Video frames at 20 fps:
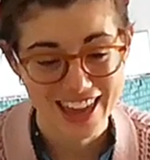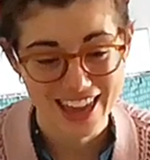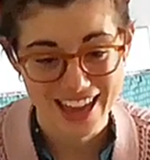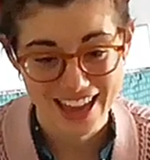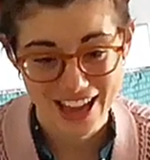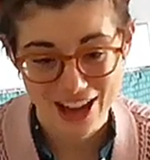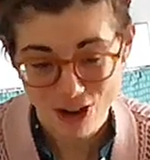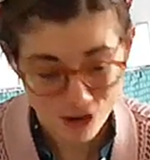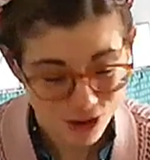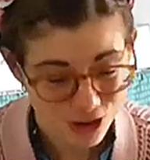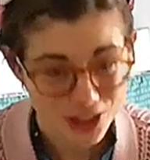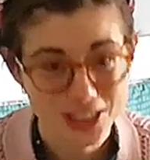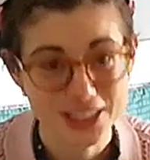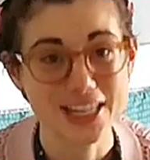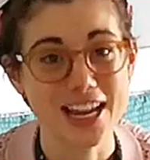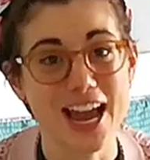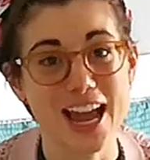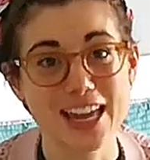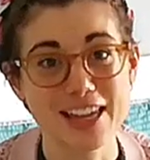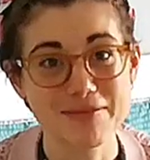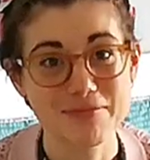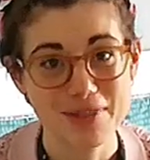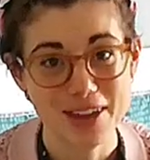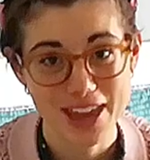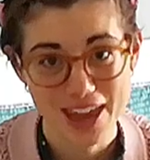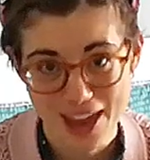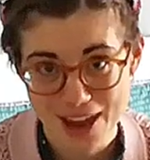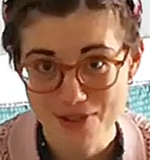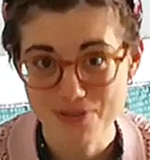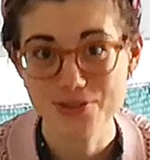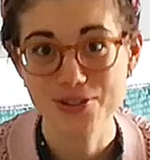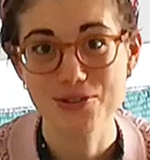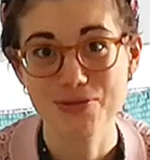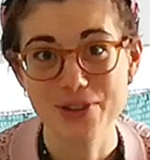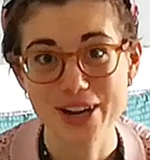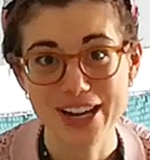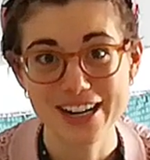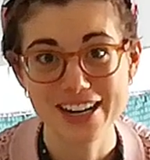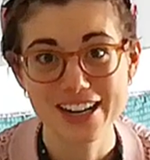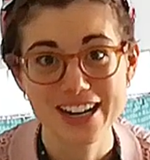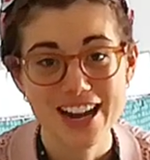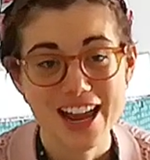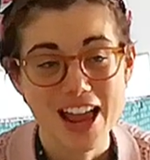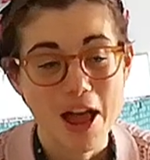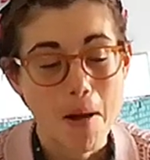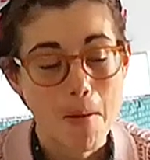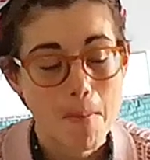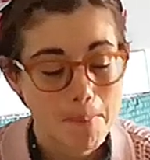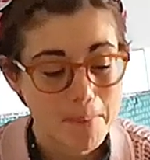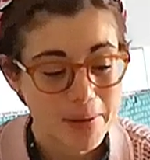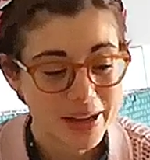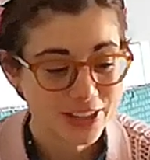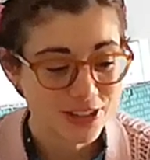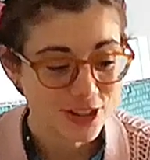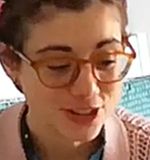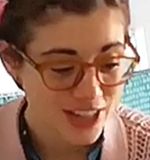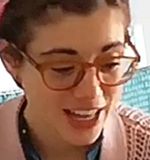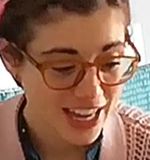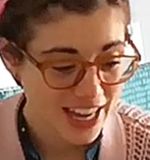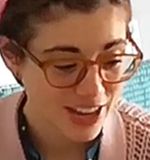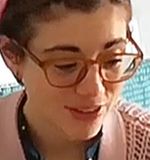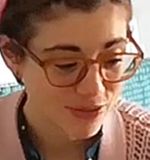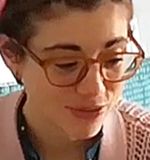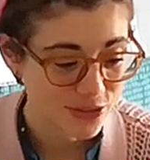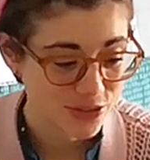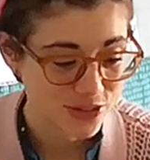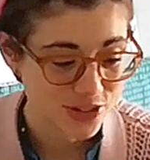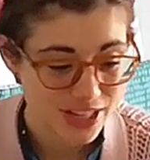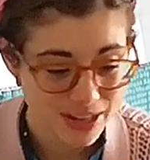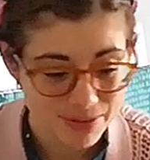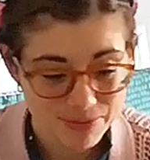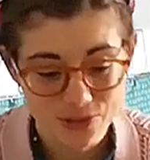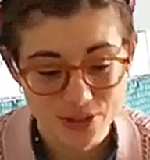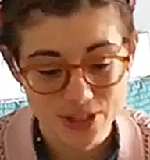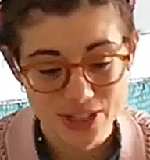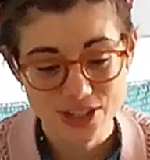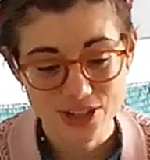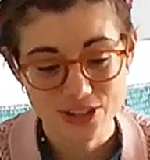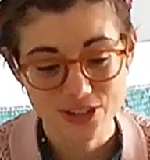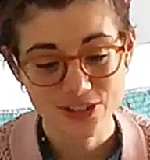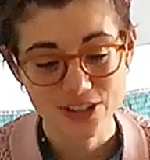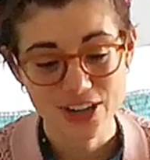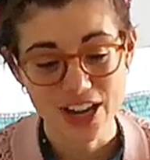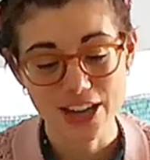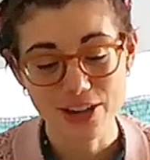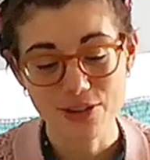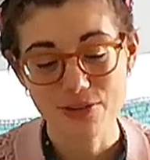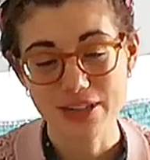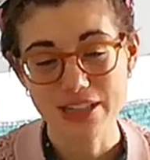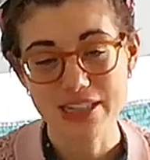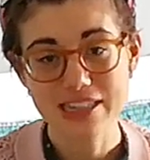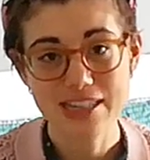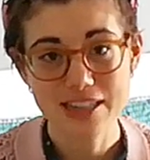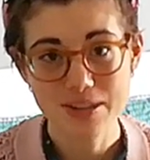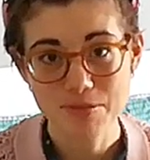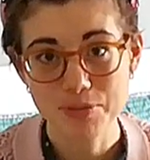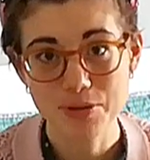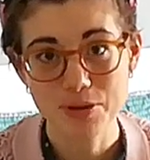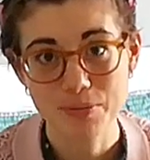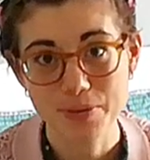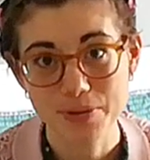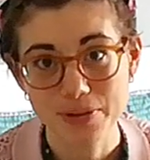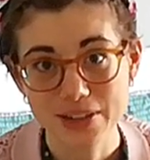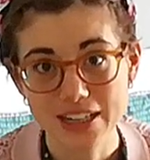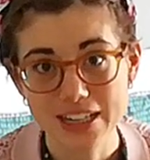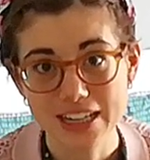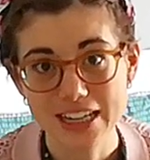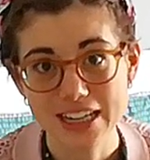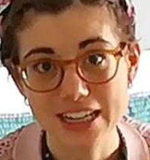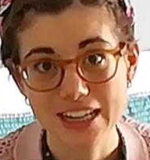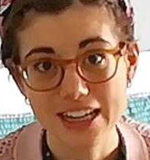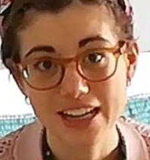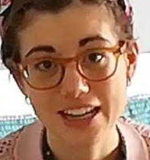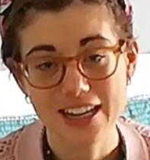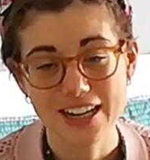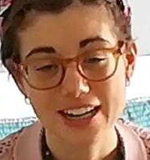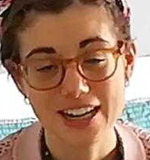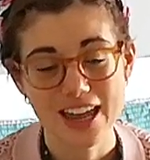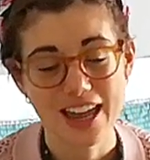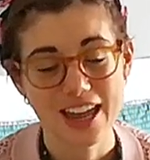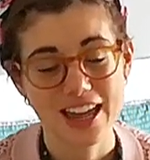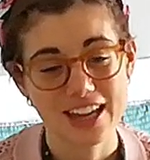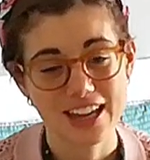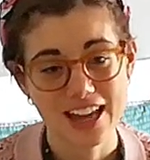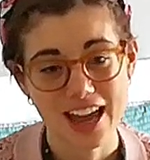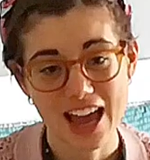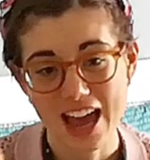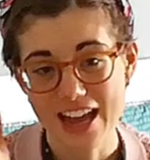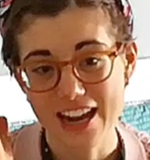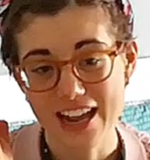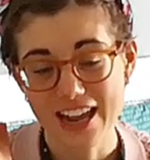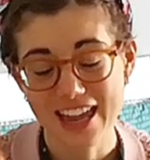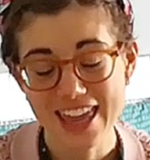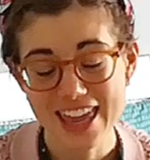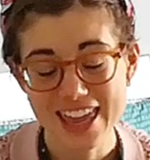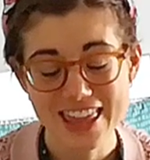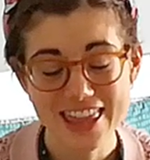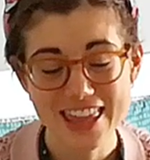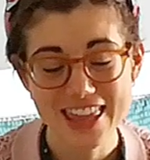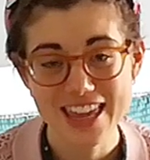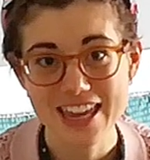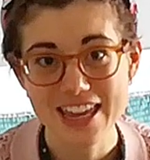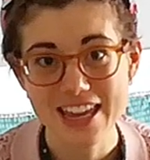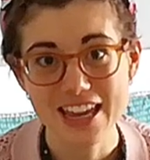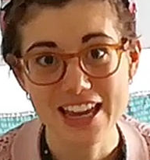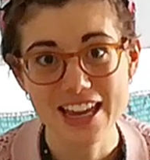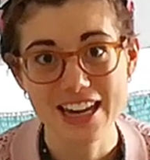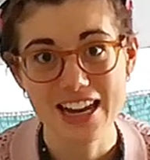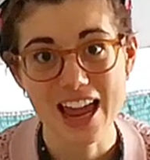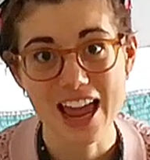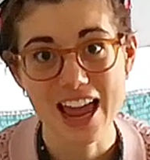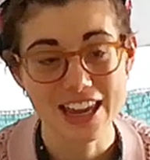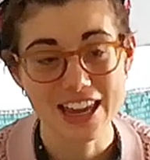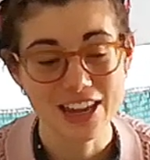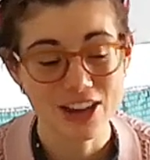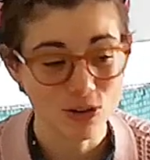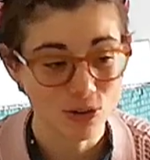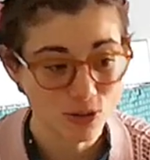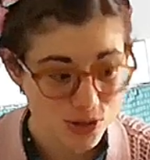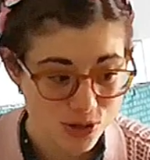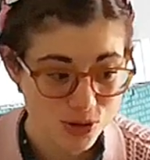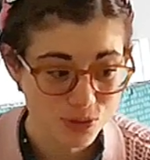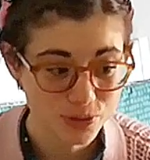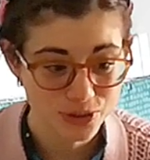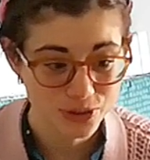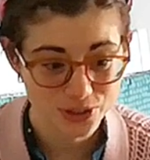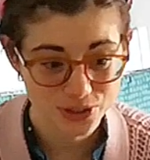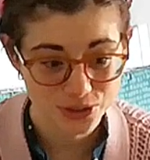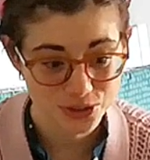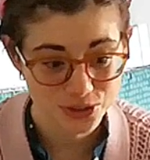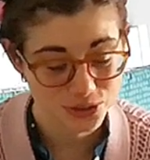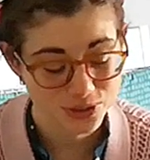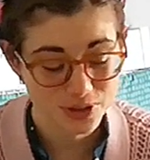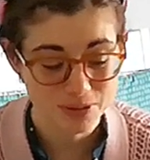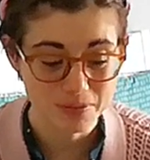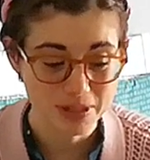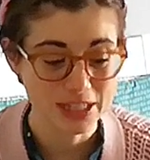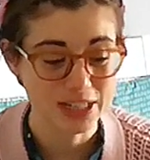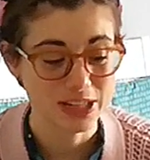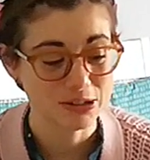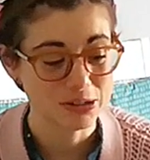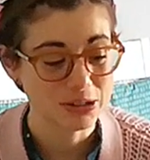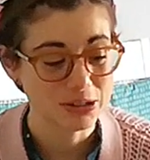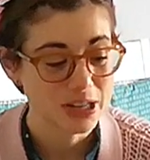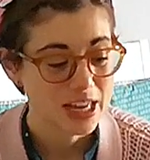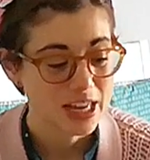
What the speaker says: all the time, everywhere. But today, for some reason, I couldn't see properly and I had a headache, and I also wanted to do the video.